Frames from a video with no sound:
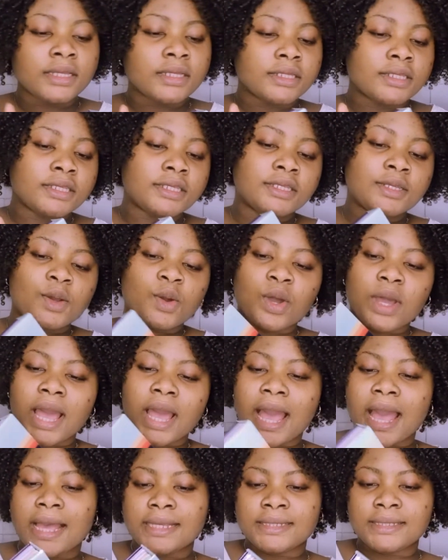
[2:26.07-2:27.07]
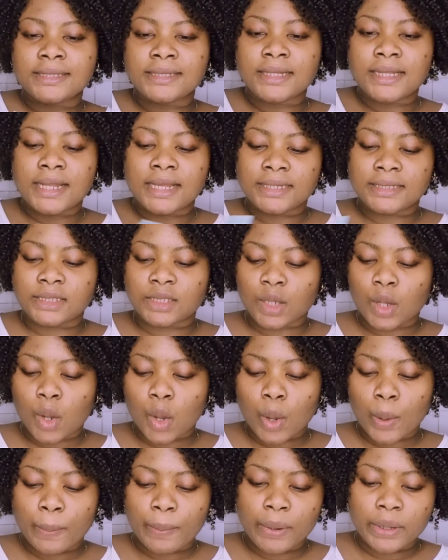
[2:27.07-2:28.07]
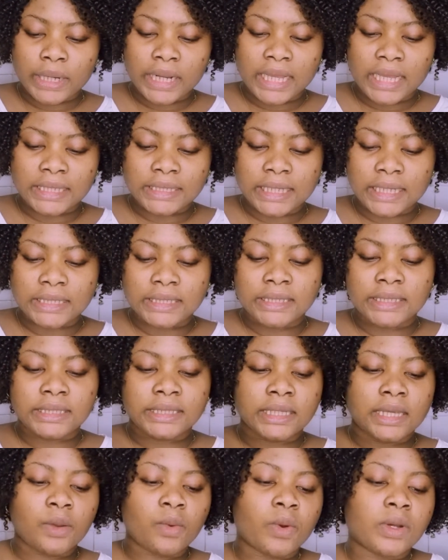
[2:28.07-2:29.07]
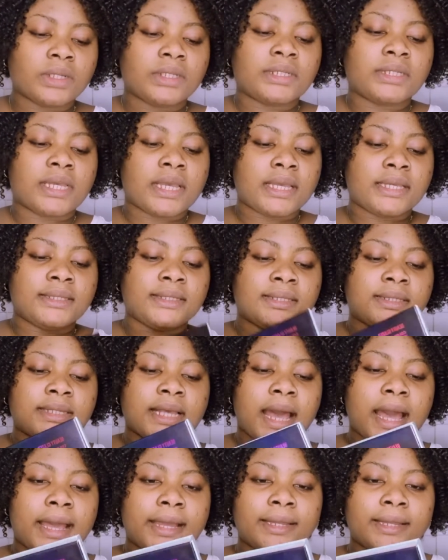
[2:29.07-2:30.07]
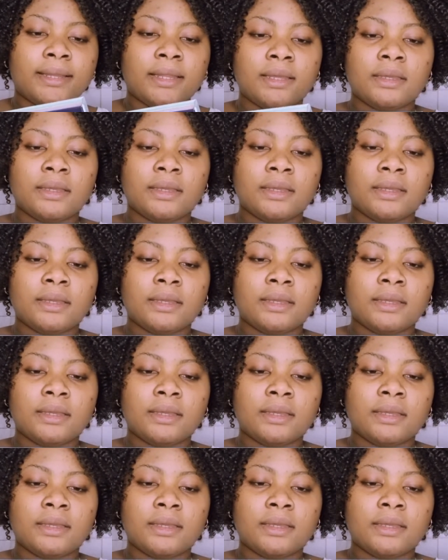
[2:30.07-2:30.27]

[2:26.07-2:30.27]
So guys, let's open it and see what's inside.